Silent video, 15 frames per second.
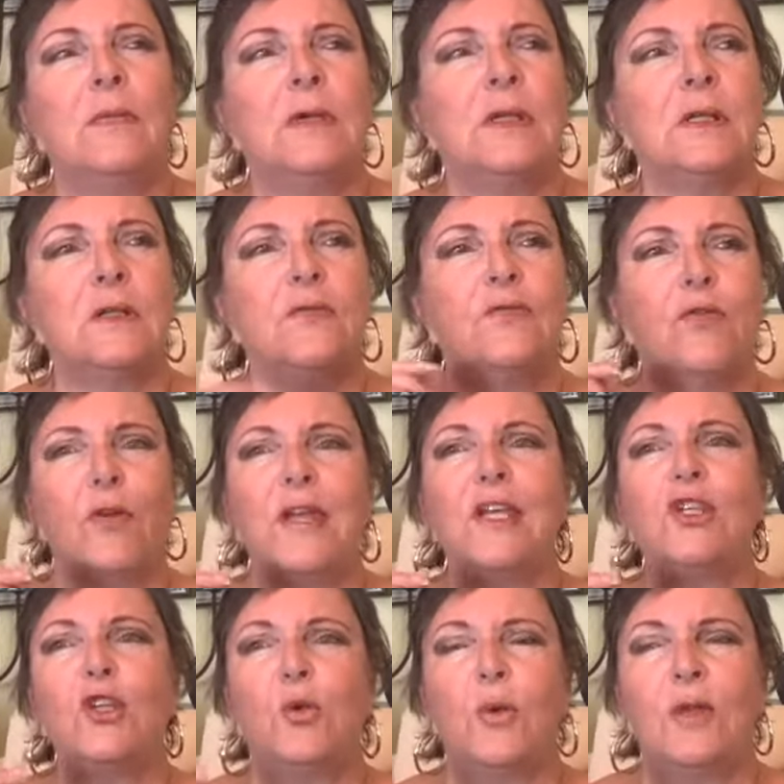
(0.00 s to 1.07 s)
freeze
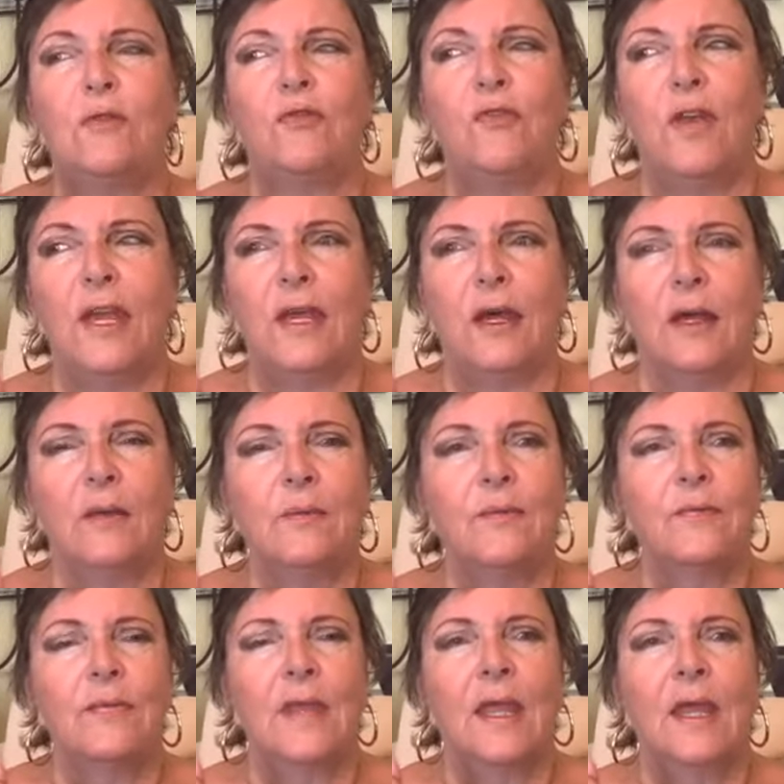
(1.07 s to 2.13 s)
you in fear,
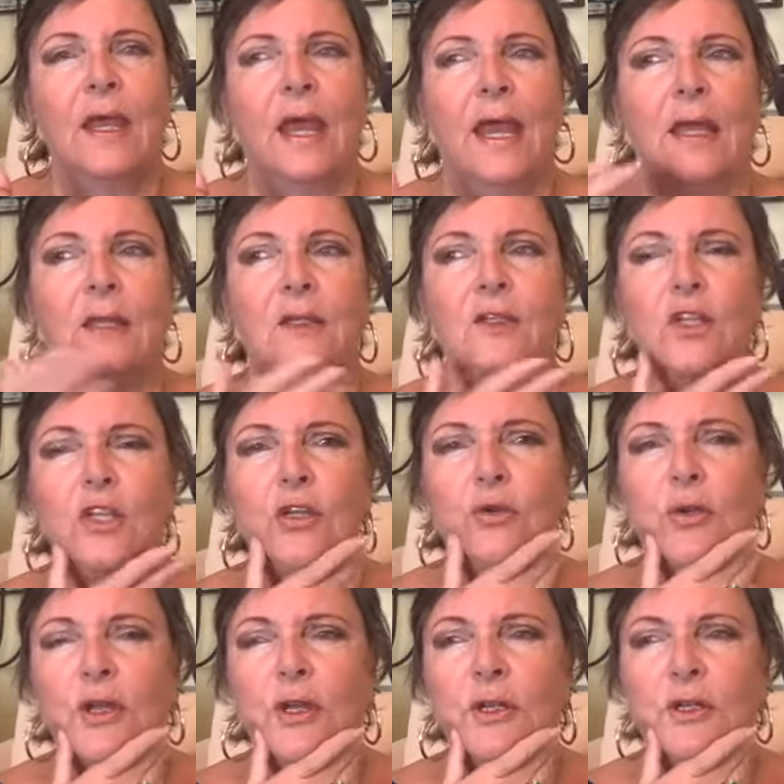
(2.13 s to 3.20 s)
and you
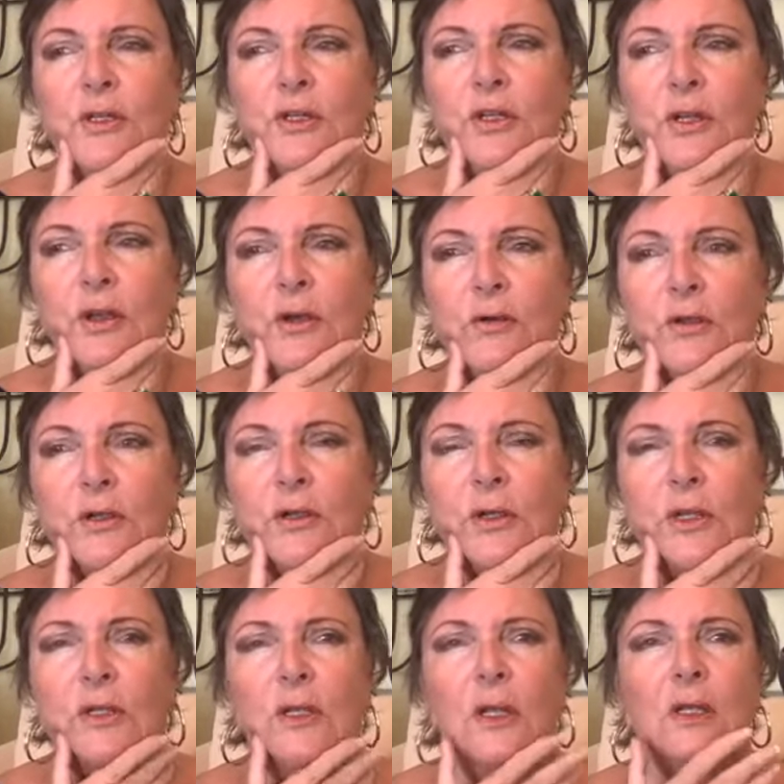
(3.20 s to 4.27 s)
can, you know,
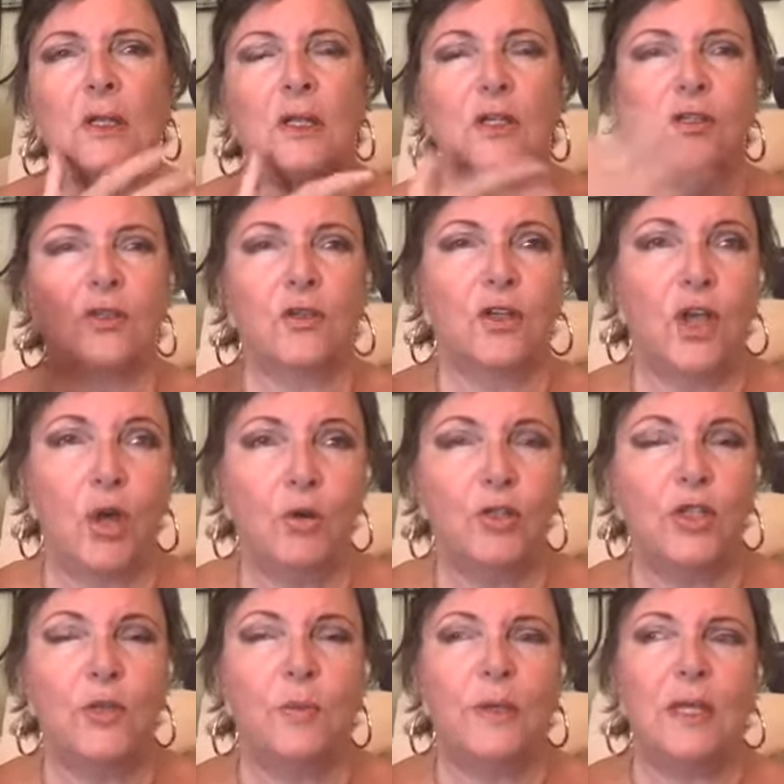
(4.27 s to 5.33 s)
so go to the
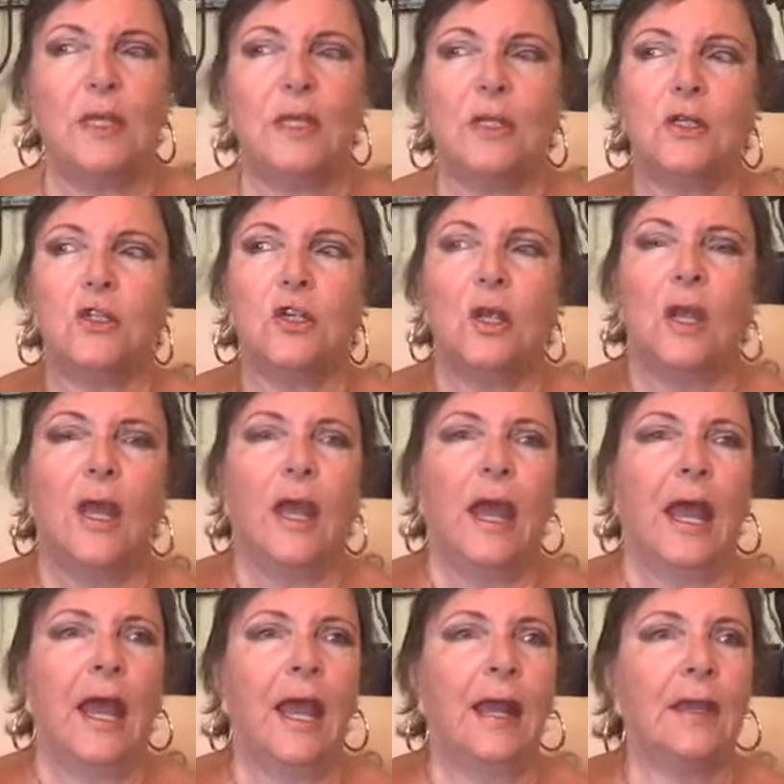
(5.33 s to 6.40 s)
beach
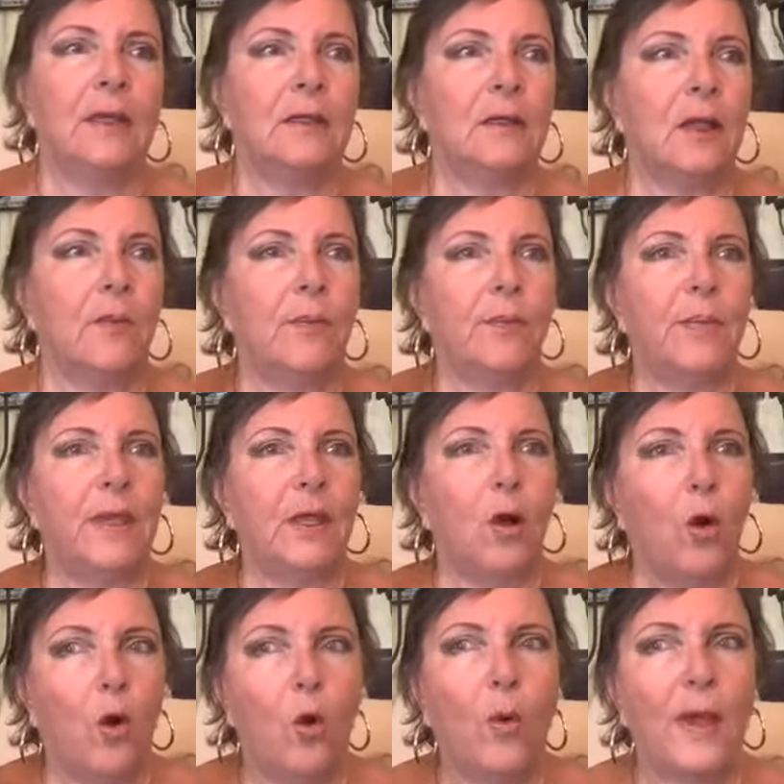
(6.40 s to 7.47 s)
and be
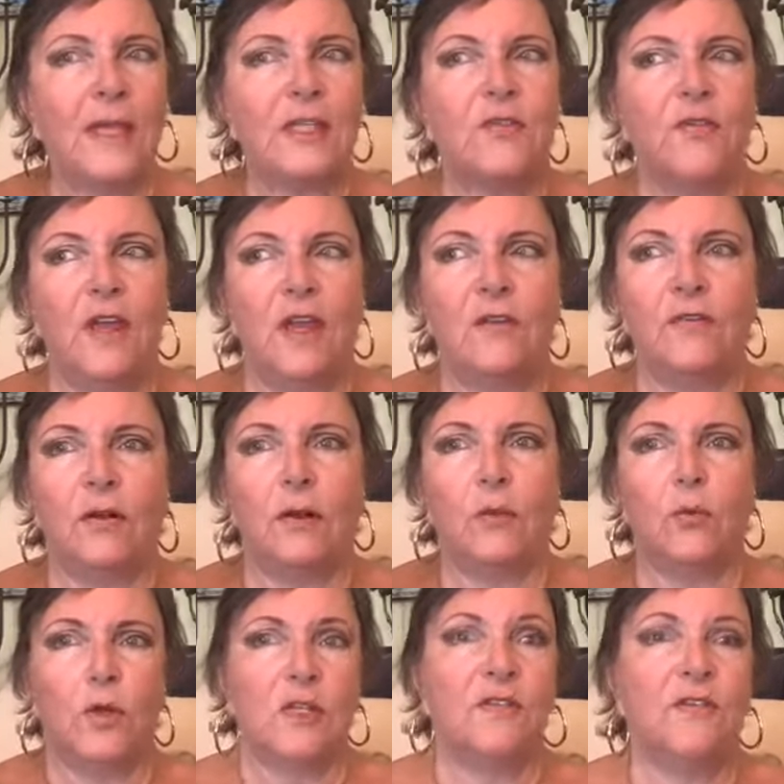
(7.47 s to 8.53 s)
always fearful.
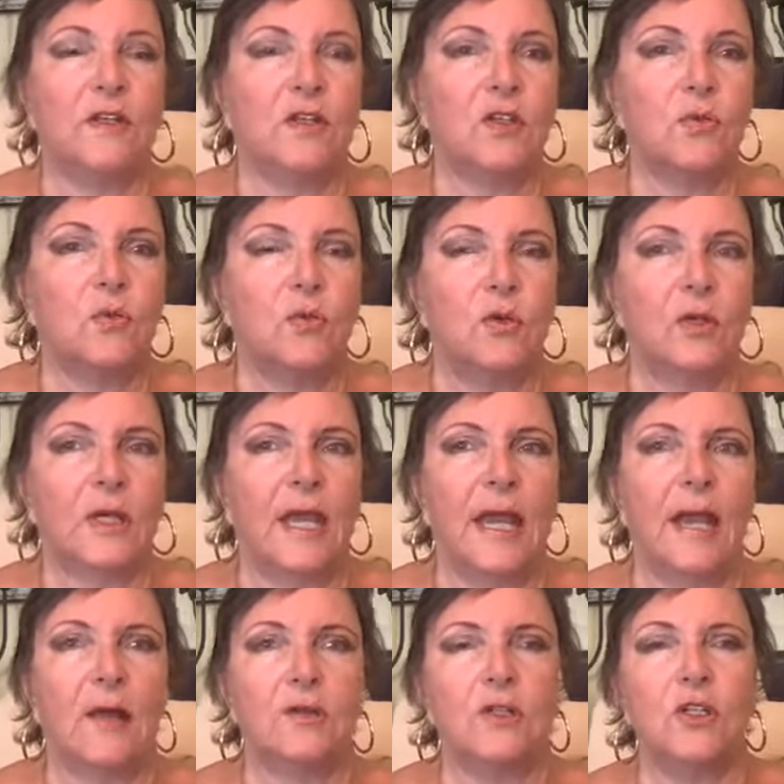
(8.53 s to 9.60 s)
What if it doesn't work
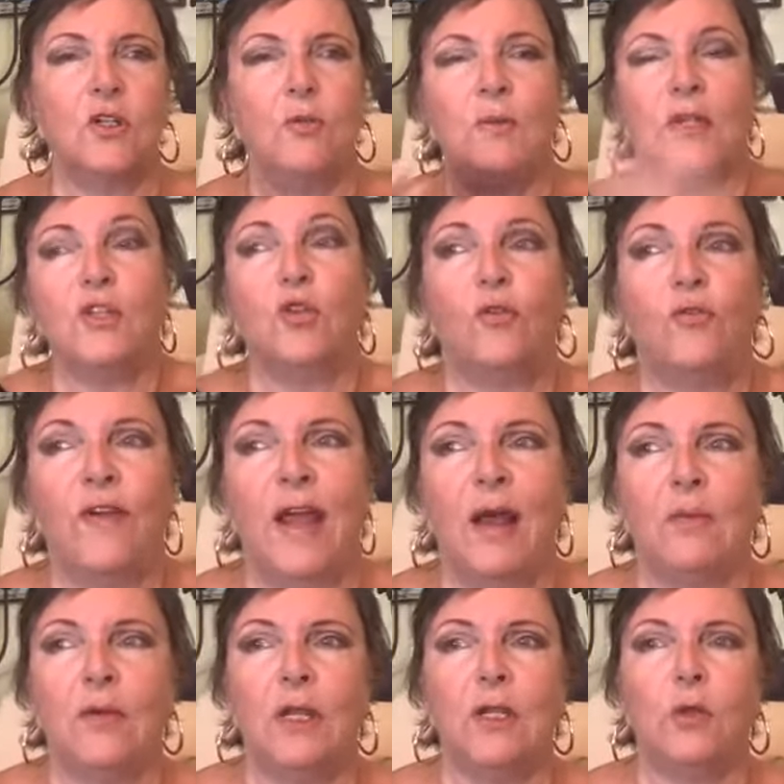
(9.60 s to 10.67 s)
out and you miss your
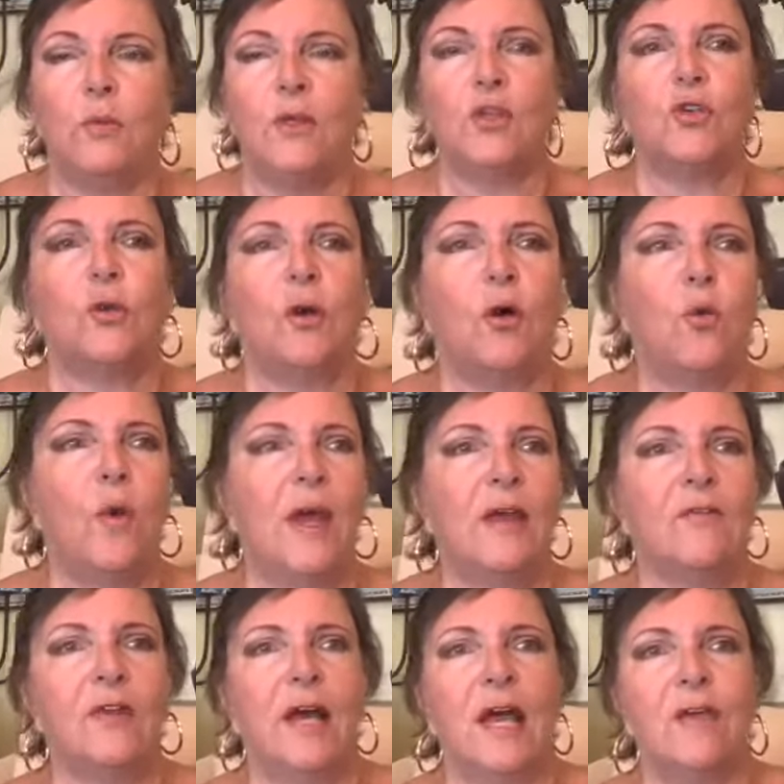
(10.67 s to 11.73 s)
family and you miss your old way of
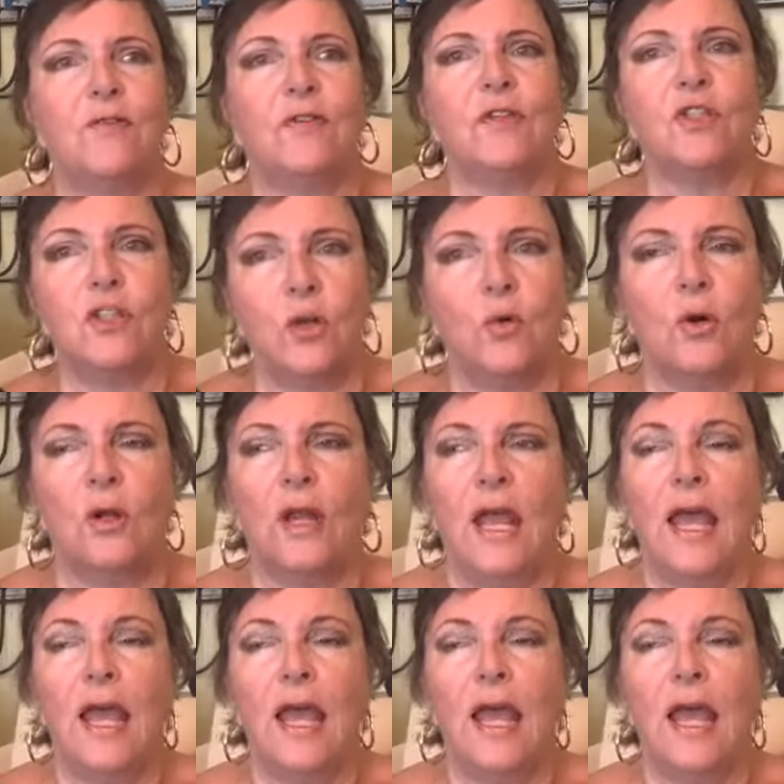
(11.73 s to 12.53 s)
life and so on?